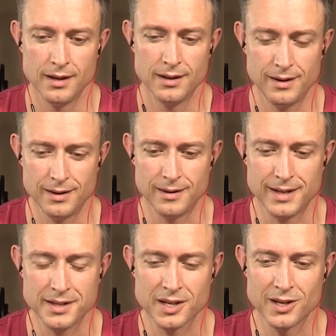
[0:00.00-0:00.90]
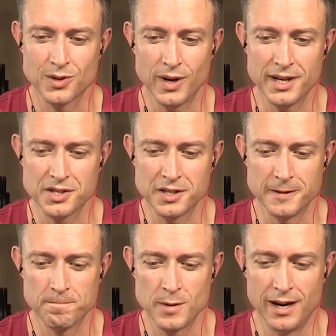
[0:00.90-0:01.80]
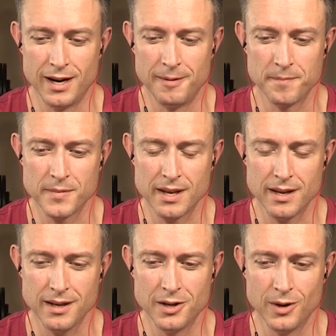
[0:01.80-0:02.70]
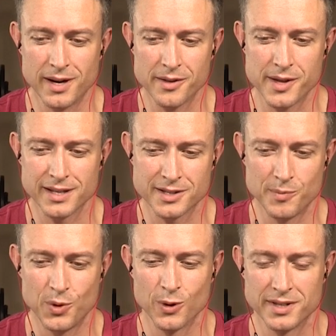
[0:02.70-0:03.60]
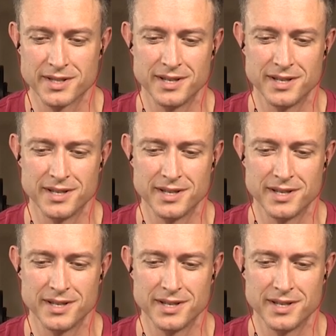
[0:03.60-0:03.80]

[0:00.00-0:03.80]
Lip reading: Oh, that's a good question. And I think it's important